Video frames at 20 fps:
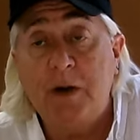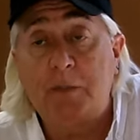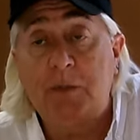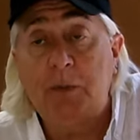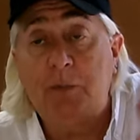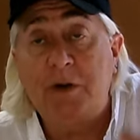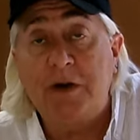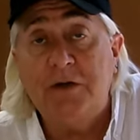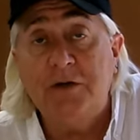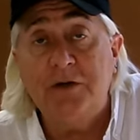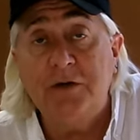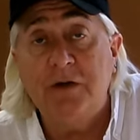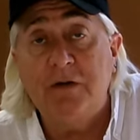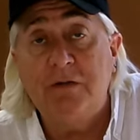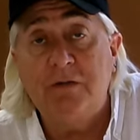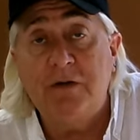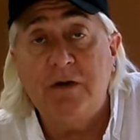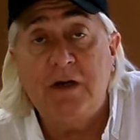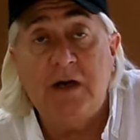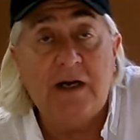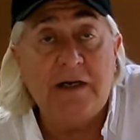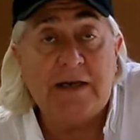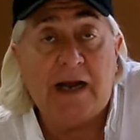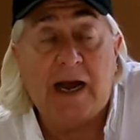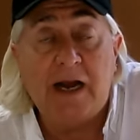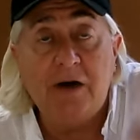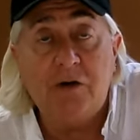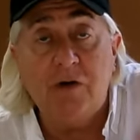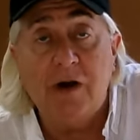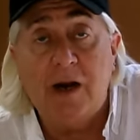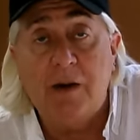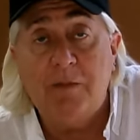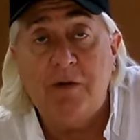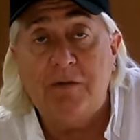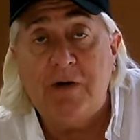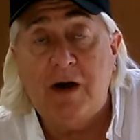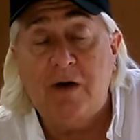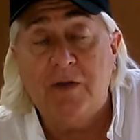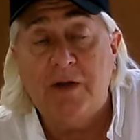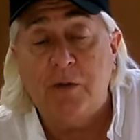up a picture of a diagram
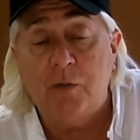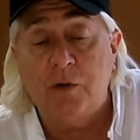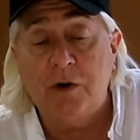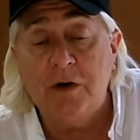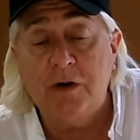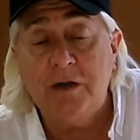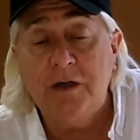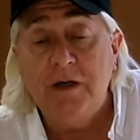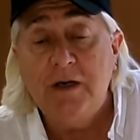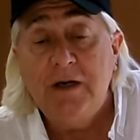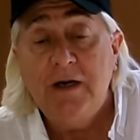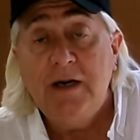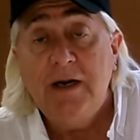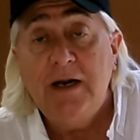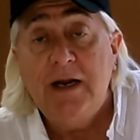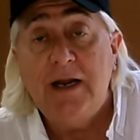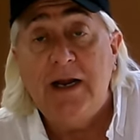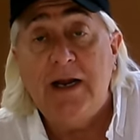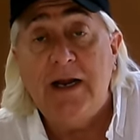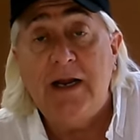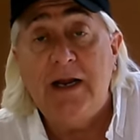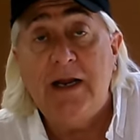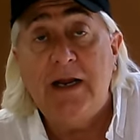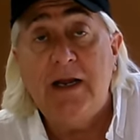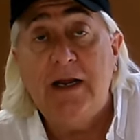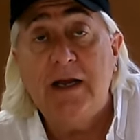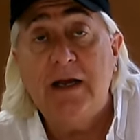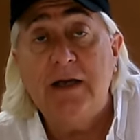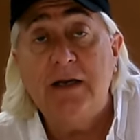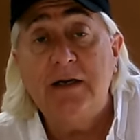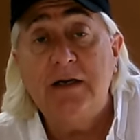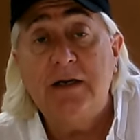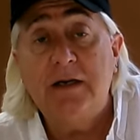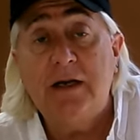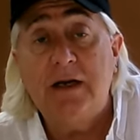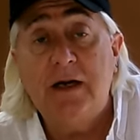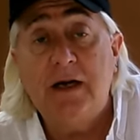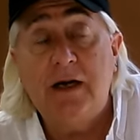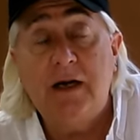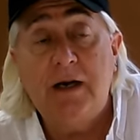of how they work, and
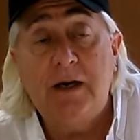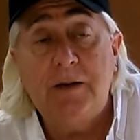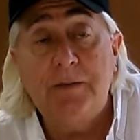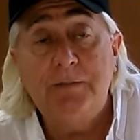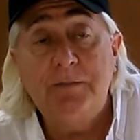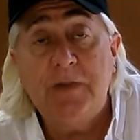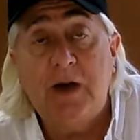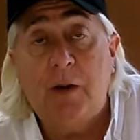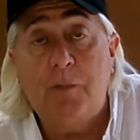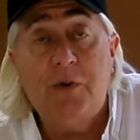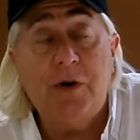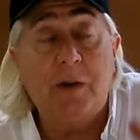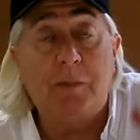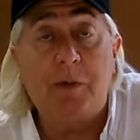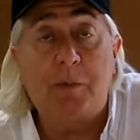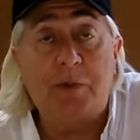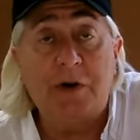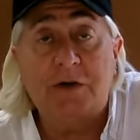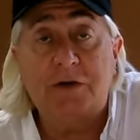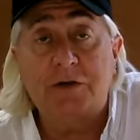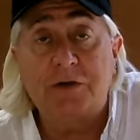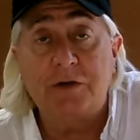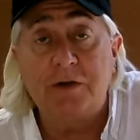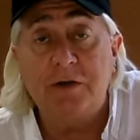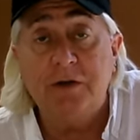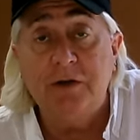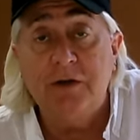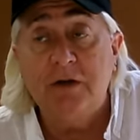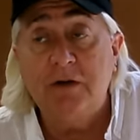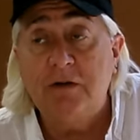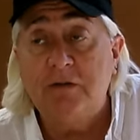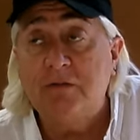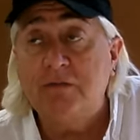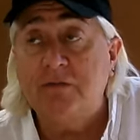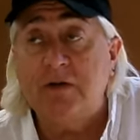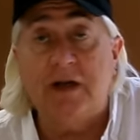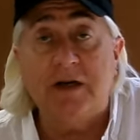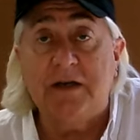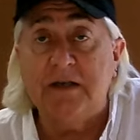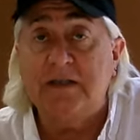I'll put up a picture of
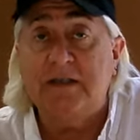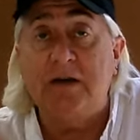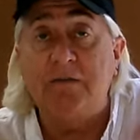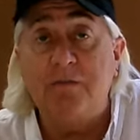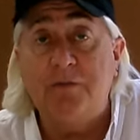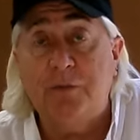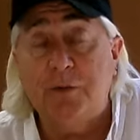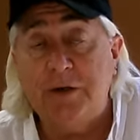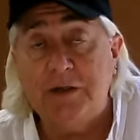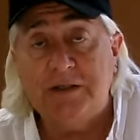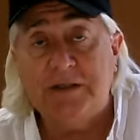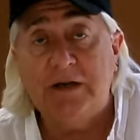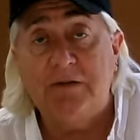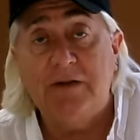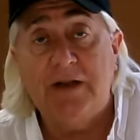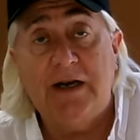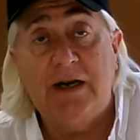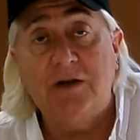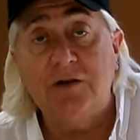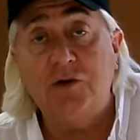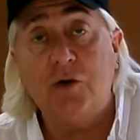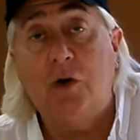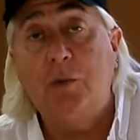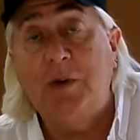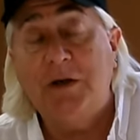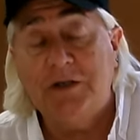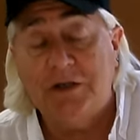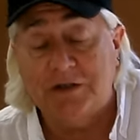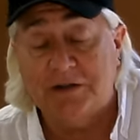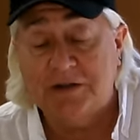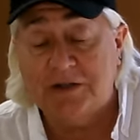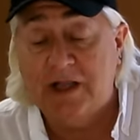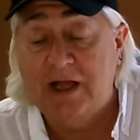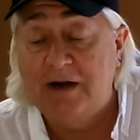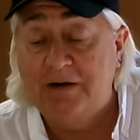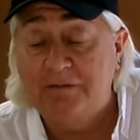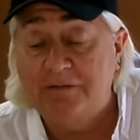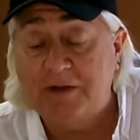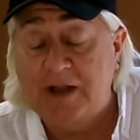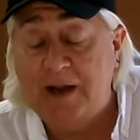like a 747 that has a whole bunch of
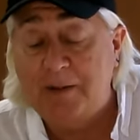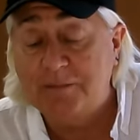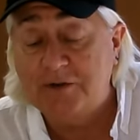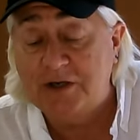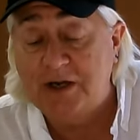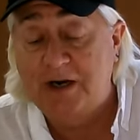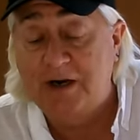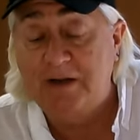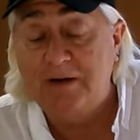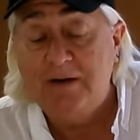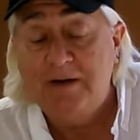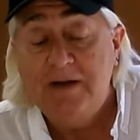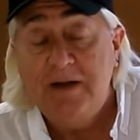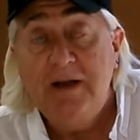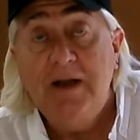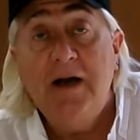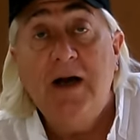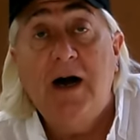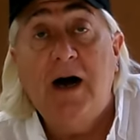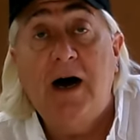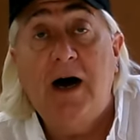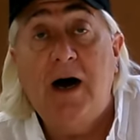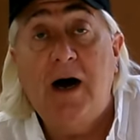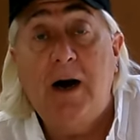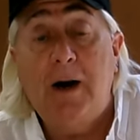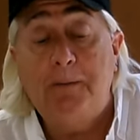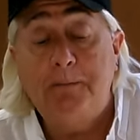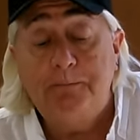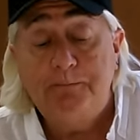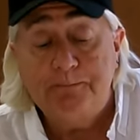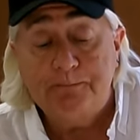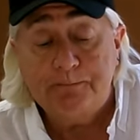slotted flaps on it.